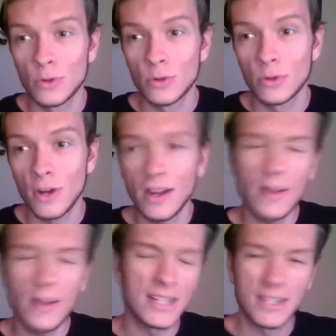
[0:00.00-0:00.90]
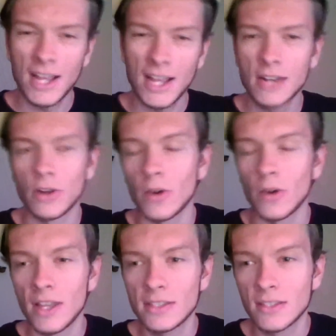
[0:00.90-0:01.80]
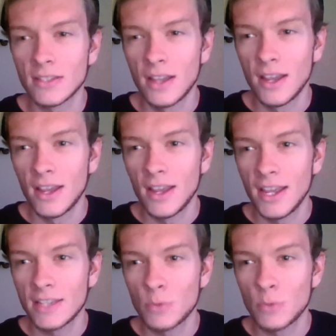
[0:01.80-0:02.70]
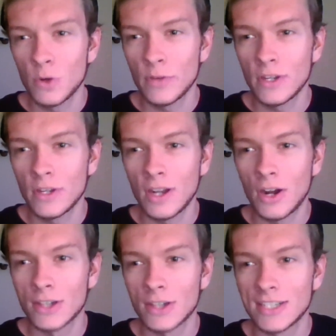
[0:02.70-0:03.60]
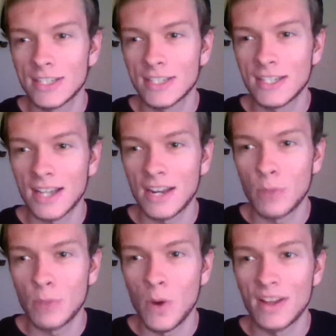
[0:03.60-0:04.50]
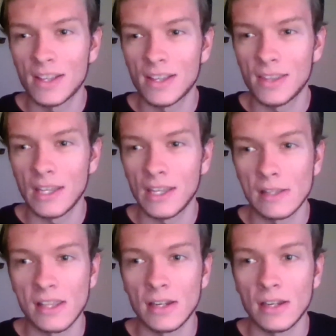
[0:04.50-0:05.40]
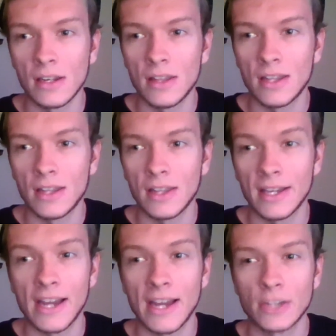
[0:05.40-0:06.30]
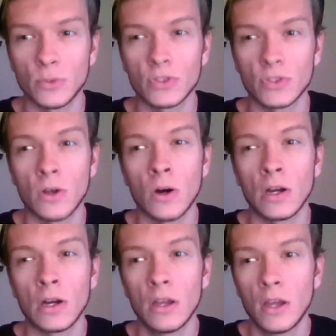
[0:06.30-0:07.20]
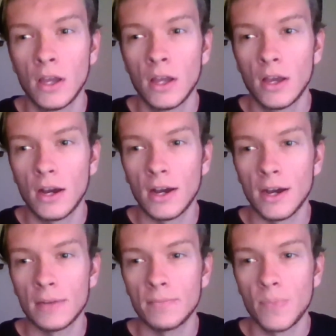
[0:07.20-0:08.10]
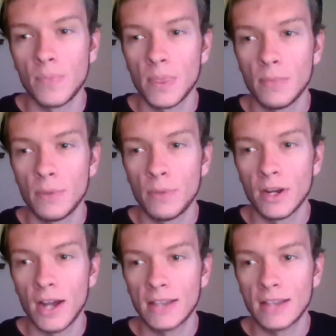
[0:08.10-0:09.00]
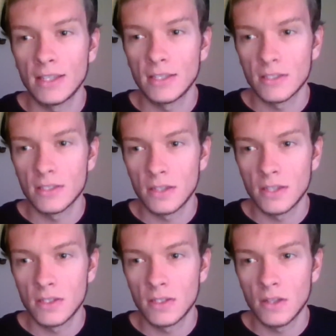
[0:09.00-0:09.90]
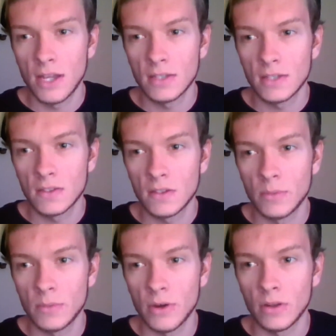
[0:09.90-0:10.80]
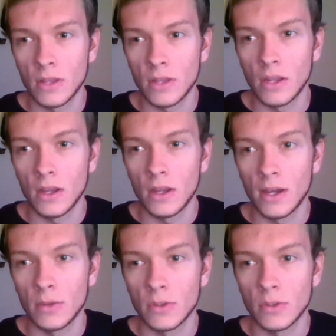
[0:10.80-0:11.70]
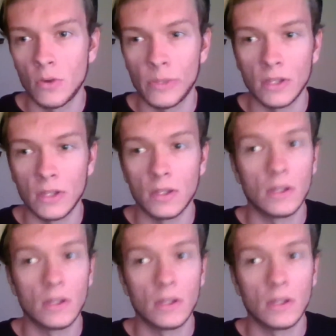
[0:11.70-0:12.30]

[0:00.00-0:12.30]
I don't know. It's more of an artistic kind of poetic thing than like an actual song. Um, but I think it still has the merit that I was hoping it did.